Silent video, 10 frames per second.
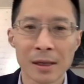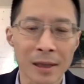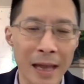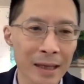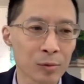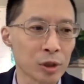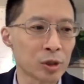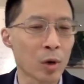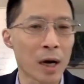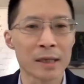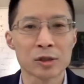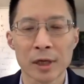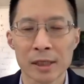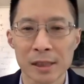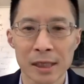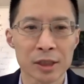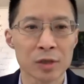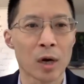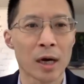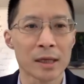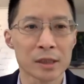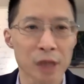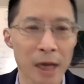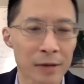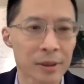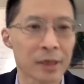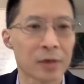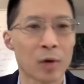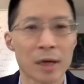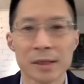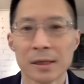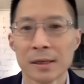language-wise, translation-wise, childcare-wise,